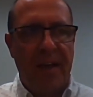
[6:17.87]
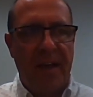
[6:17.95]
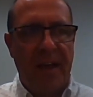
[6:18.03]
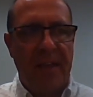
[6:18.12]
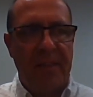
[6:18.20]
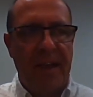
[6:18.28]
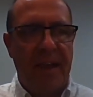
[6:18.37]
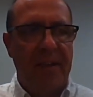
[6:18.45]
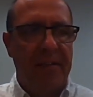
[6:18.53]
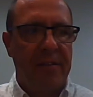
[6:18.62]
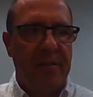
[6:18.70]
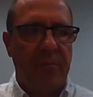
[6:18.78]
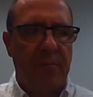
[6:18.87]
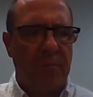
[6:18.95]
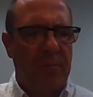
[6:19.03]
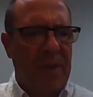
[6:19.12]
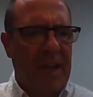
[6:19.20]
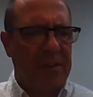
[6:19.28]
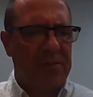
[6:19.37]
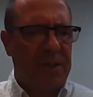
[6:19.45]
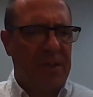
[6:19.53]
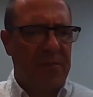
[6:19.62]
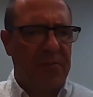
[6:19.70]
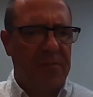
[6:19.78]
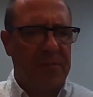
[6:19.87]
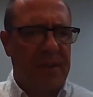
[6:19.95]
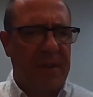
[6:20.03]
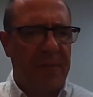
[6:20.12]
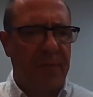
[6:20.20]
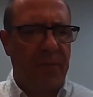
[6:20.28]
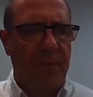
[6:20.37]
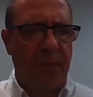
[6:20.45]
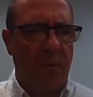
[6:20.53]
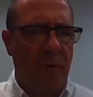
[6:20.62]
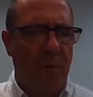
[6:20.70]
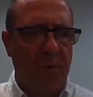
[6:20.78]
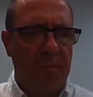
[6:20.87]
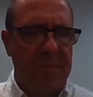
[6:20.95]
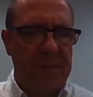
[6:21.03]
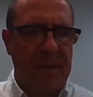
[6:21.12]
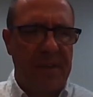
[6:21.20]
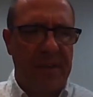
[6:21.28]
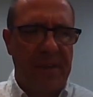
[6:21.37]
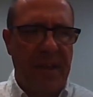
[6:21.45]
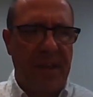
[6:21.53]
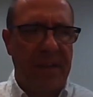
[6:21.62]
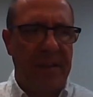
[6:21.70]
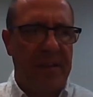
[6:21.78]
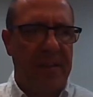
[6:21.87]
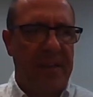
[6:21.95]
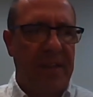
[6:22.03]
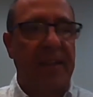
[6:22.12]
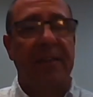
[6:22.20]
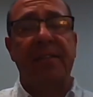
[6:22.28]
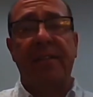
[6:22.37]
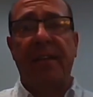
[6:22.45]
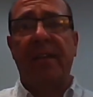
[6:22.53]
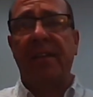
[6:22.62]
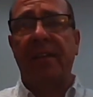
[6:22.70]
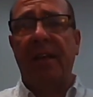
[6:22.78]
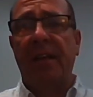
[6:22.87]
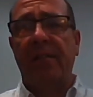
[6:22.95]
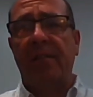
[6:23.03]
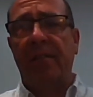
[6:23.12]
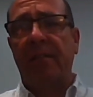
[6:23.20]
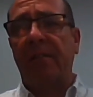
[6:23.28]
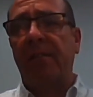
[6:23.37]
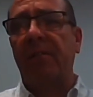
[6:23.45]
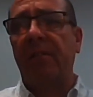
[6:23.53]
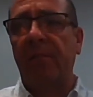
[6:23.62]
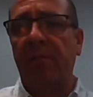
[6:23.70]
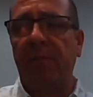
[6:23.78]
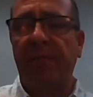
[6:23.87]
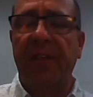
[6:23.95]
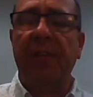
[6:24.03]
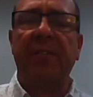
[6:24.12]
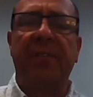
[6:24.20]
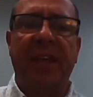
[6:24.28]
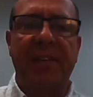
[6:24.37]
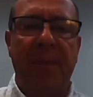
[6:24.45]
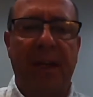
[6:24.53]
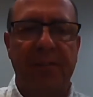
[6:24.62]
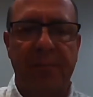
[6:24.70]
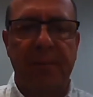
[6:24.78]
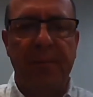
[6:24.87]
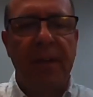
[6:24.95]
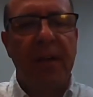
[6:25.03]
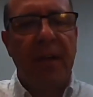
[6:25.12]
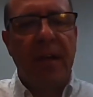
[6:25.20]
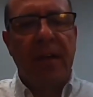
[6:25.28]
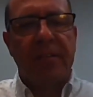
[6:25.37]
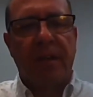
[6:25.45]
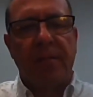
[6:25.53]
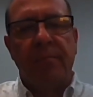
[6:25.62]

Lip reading: and then we actually use like forms and things in the field of case management. So